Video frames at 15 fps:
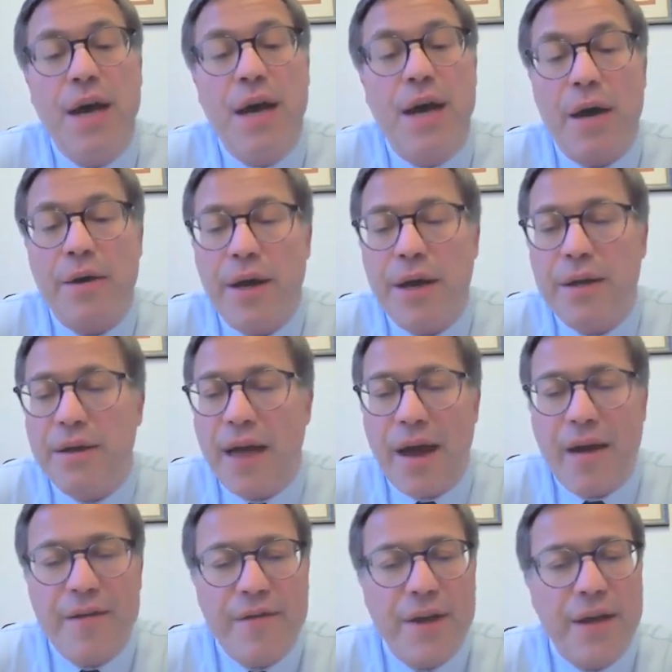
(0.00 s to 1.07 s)
moderate,
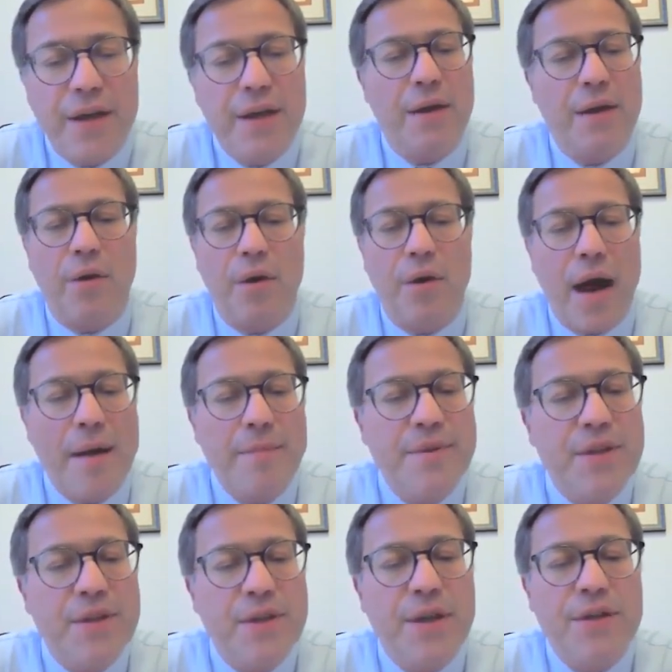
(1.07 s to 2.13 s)
heavy, or
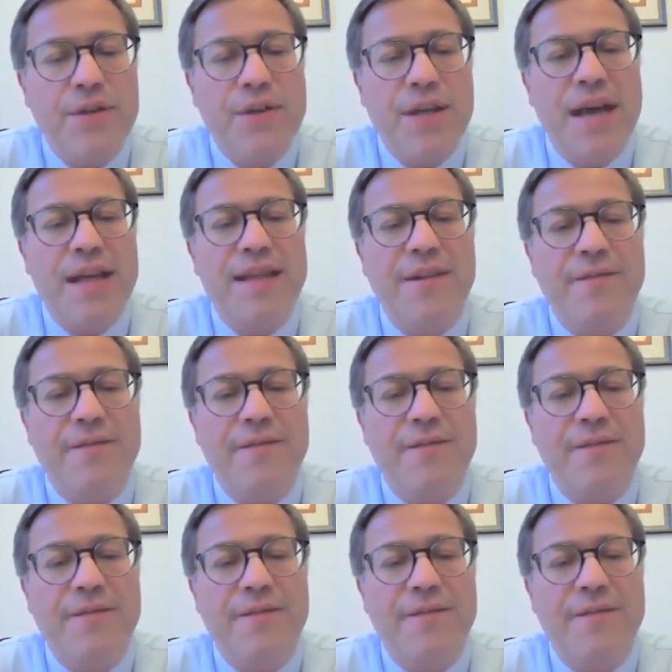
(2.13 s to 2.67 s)
abstinence,